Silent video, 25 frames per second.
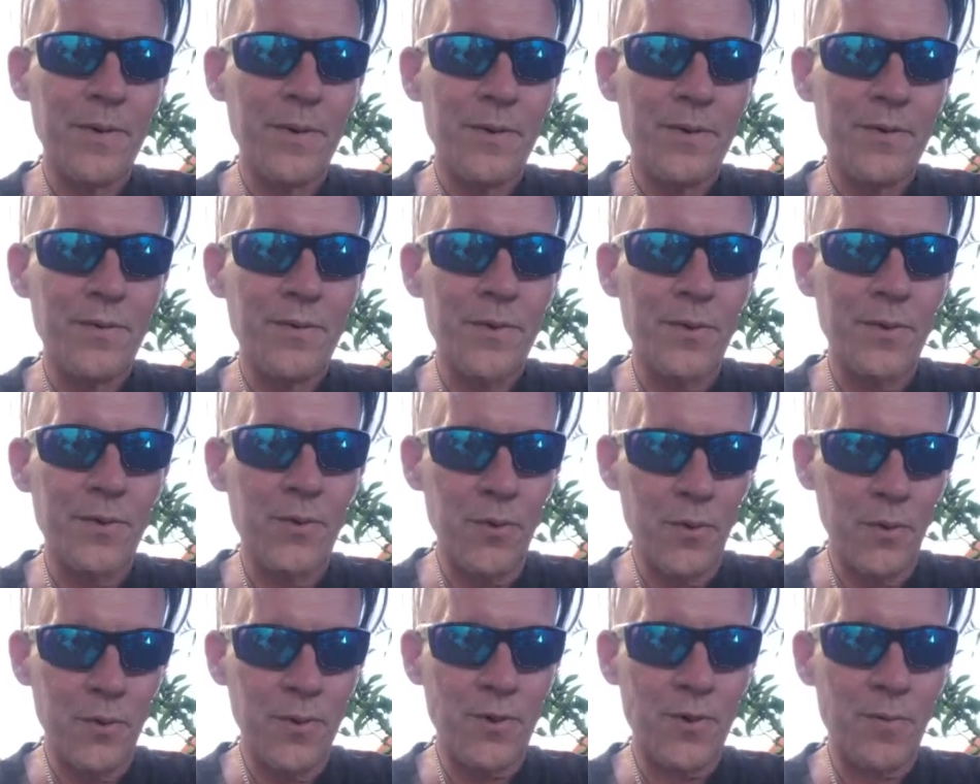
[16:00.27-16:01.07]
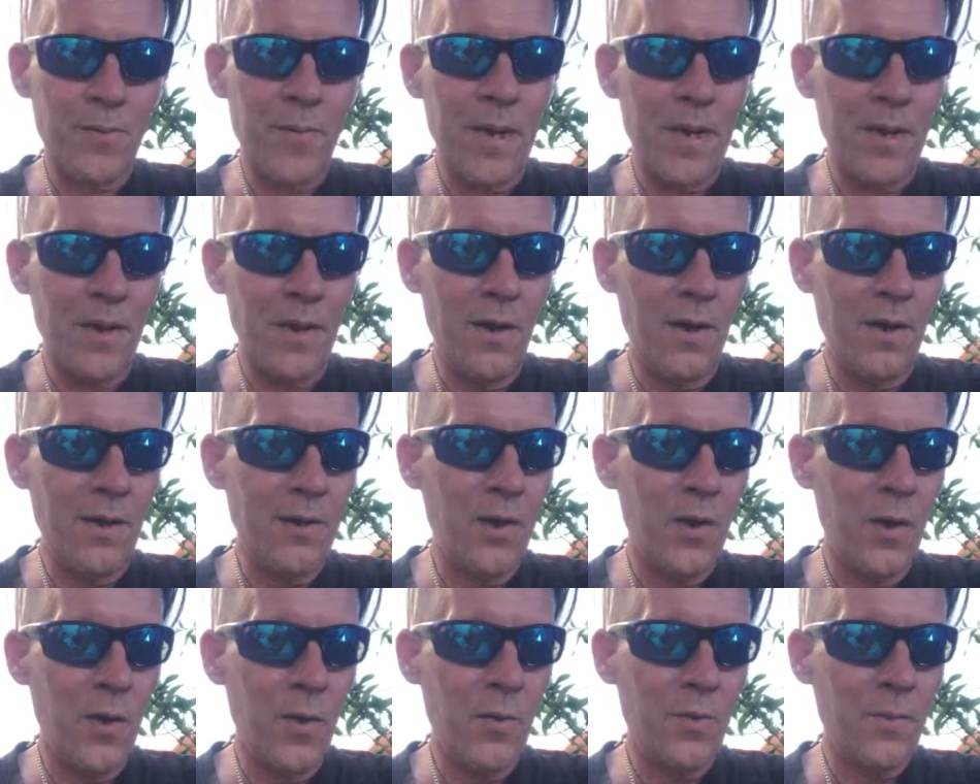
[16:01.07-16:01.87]
to do the spell on
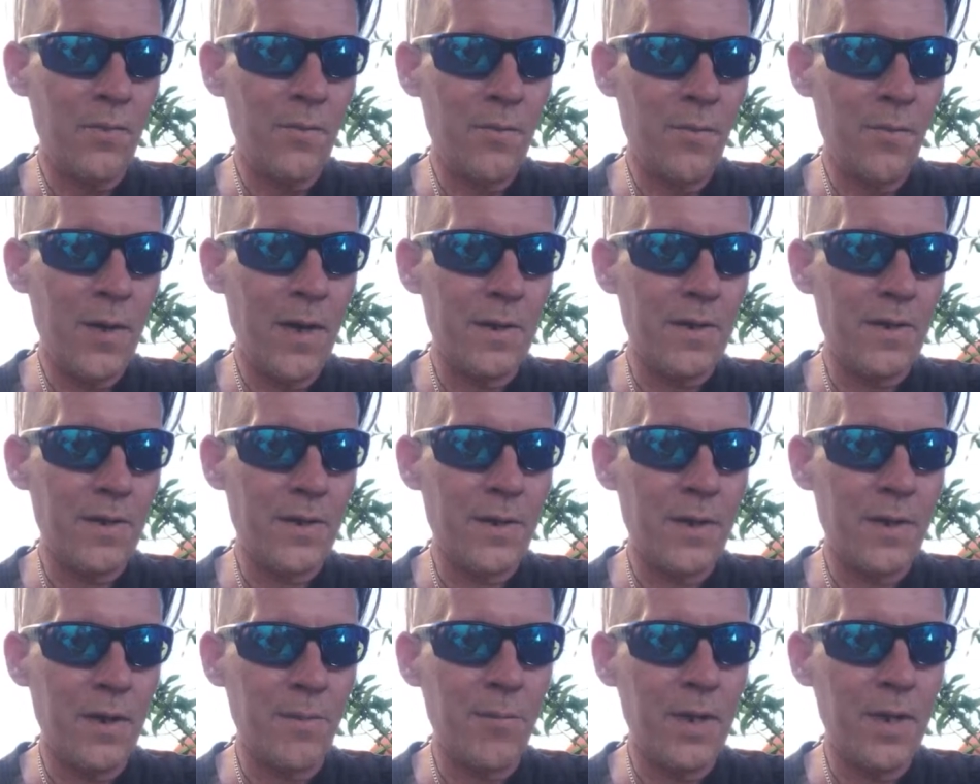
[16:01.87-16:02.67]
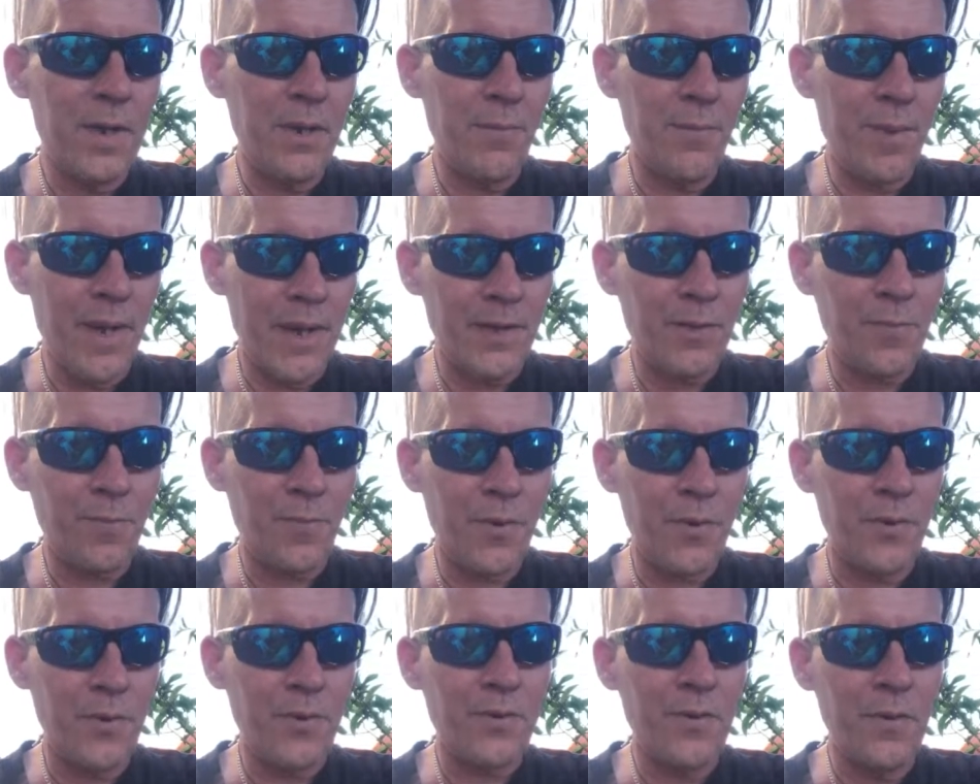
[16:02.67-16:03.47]
you. That's the best
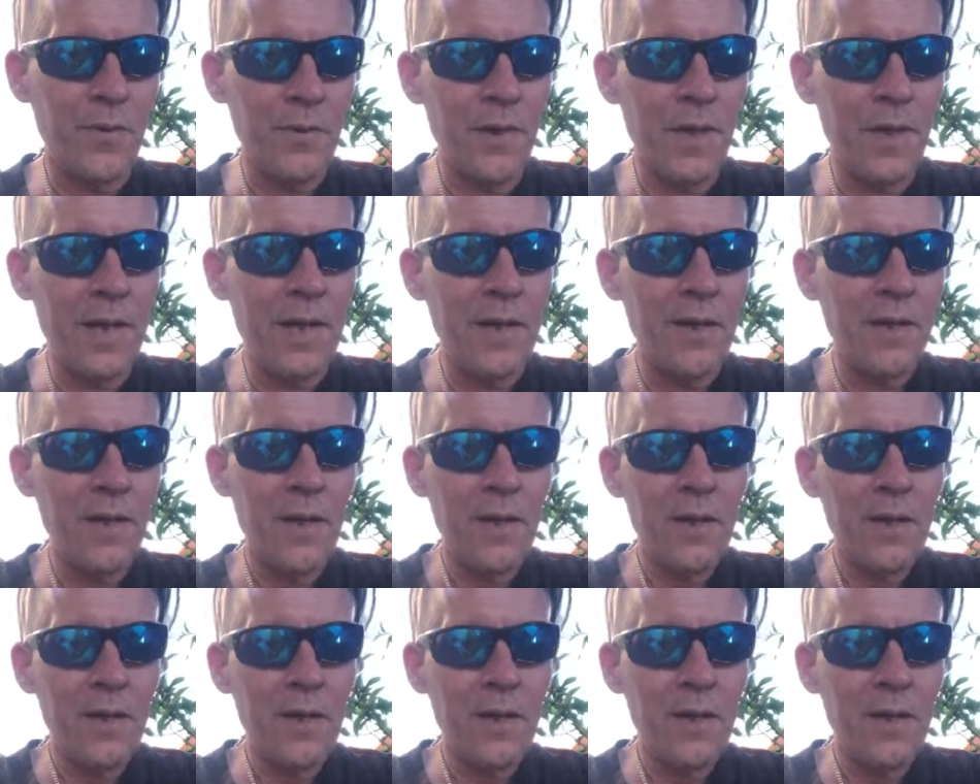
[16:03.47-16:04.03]
personal link.